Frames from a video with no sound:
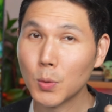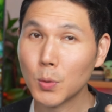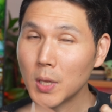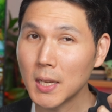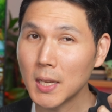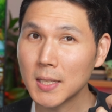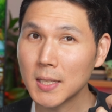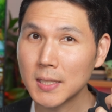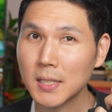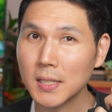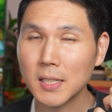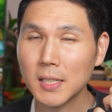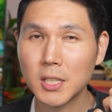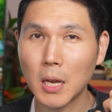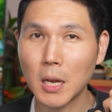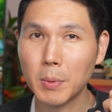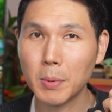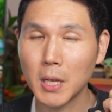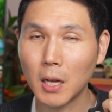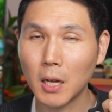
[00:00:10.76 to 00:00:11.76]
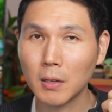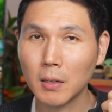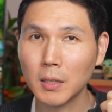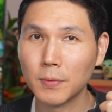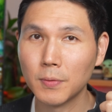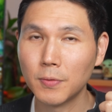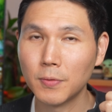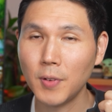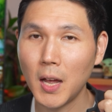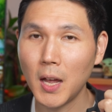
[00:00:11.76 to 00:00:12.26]
this is a JBL
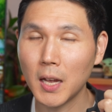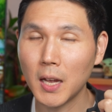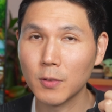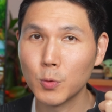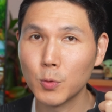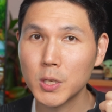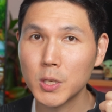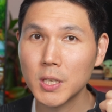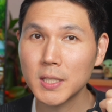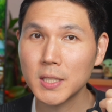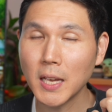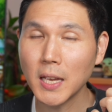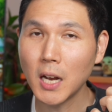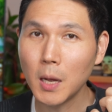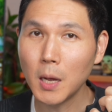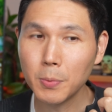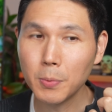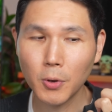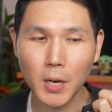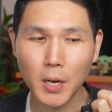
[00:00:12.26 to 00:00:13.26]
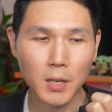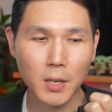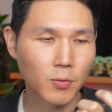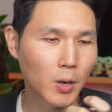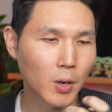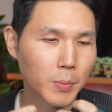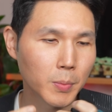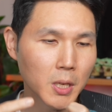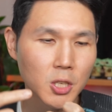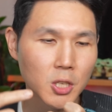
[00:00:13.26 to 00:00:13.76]
Clip 5, which is an upgrade
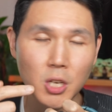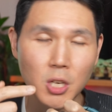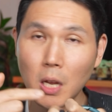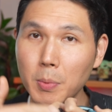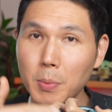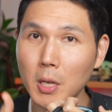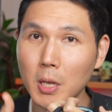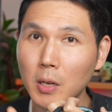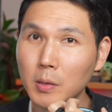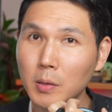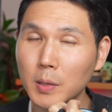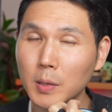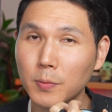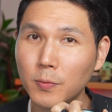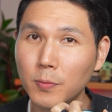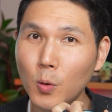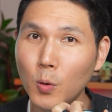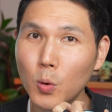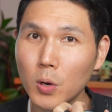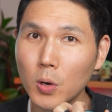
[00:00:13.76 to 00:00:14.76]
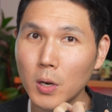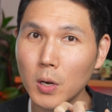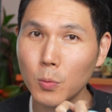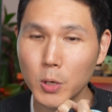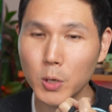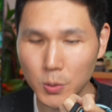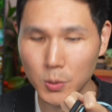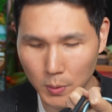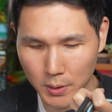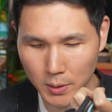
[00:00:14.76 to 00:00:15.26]
from the JBL Clip 4,
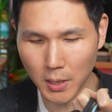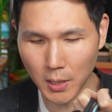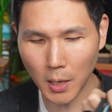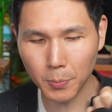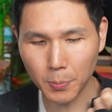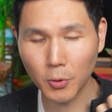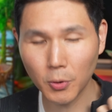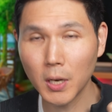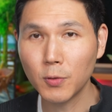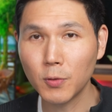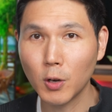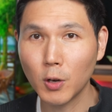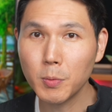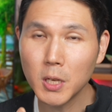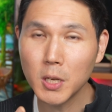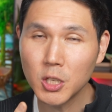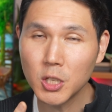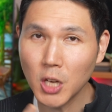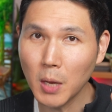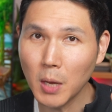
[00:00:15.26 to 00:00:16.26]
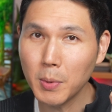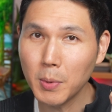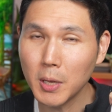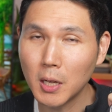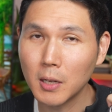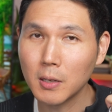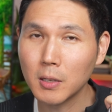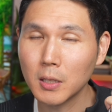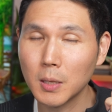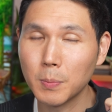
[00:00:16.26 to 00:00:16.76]
which was an upgrade from the
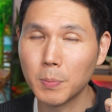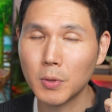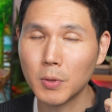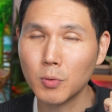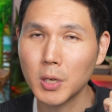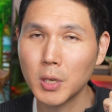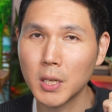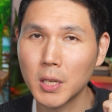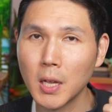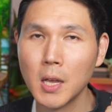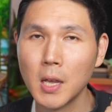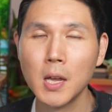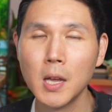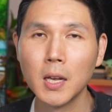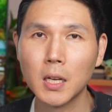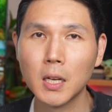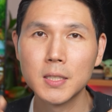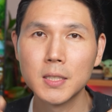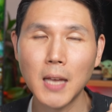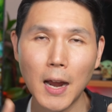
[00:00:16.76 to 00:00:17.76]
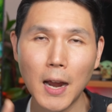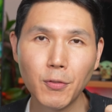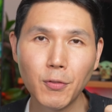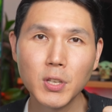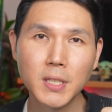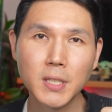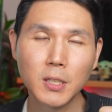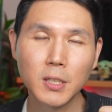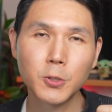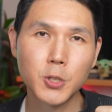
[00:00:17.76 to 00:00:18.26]
JBL Clip 3 because every
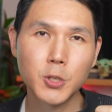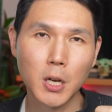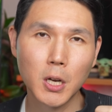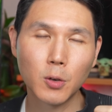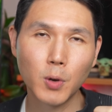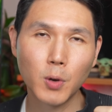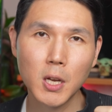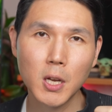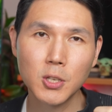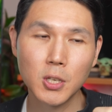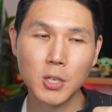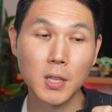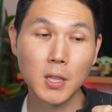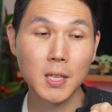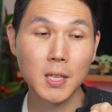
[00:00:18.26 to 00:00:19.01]
single generation